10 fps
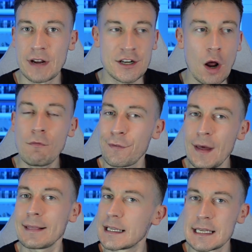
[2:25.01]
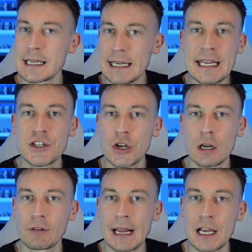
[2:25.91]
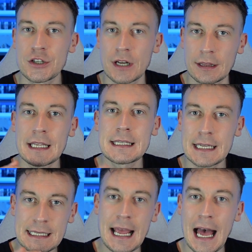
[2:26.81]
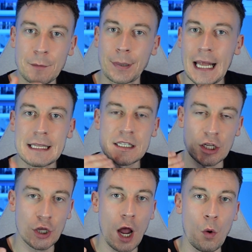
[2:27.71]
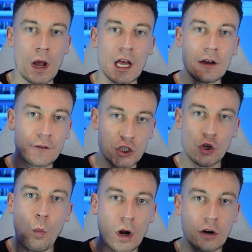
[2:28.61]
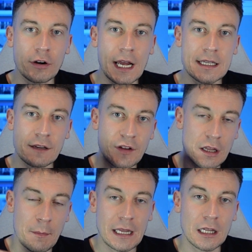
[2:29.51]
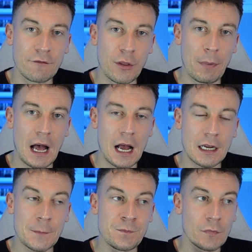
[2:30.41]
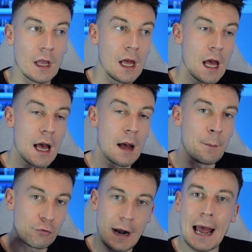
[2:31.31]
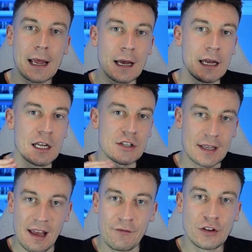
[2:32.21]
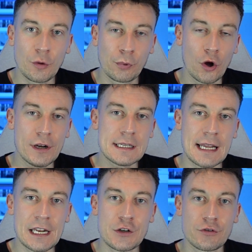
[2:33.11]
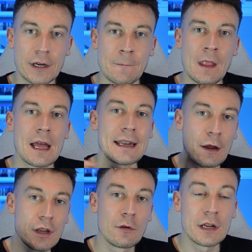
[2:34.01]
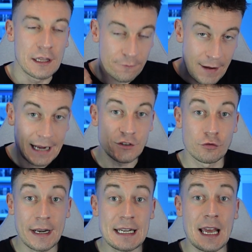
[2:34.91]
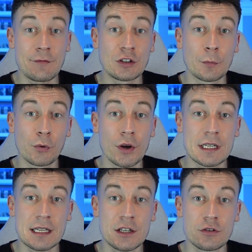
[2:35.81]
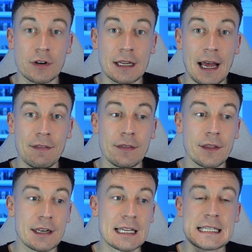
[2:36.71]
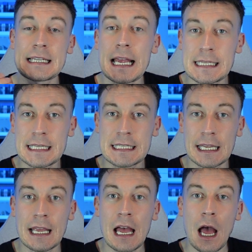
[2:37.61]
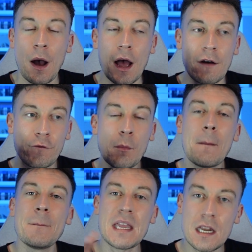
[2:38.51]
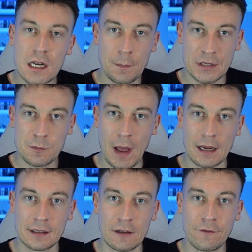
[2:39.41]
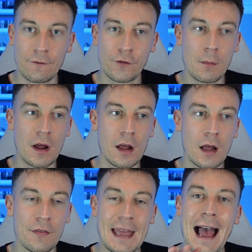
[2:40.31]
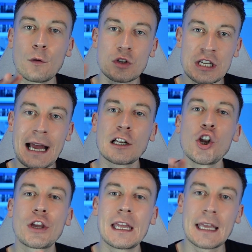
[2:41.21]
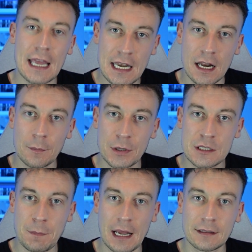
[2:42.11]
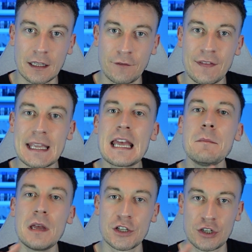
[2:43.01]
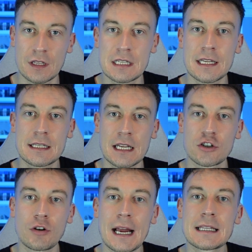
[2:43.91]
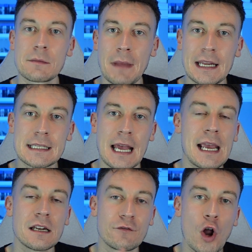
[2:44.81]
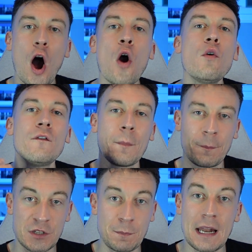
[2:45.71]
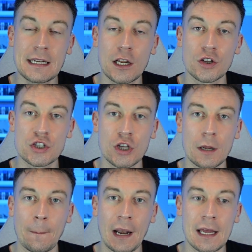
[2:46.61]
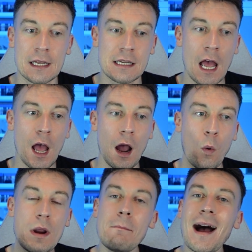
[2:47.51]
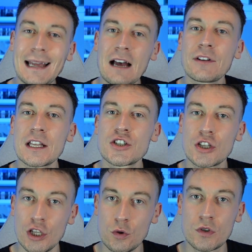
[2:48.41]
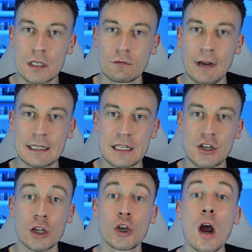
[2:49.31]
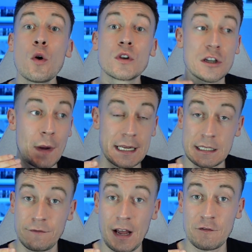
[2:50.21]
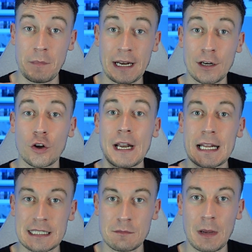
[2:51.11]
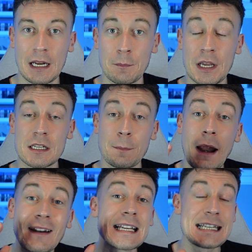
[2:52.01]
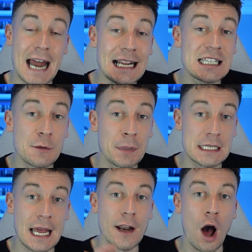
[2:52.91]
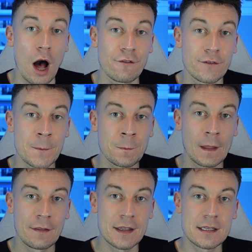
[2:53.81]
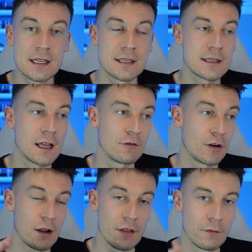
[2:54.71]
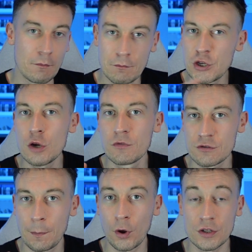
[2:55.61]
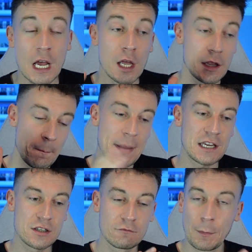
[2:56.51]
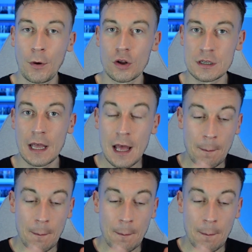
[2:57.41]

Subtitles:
I don't think this is a knee-jerk reaction. I think City had plans to go for someone creative in the middle of the park prior to Kevin De Bruyne's injury. Now you factor in Kevin De Bruyne's injury and the necessity from a media perspective, from the outside looking in perspective, and the image that City are trying to maintain of not overspending on certain players. We might have an excuse ready to go to 85 million or 90 million because apparently it's 90% off. This is numerous reports, mixed reports.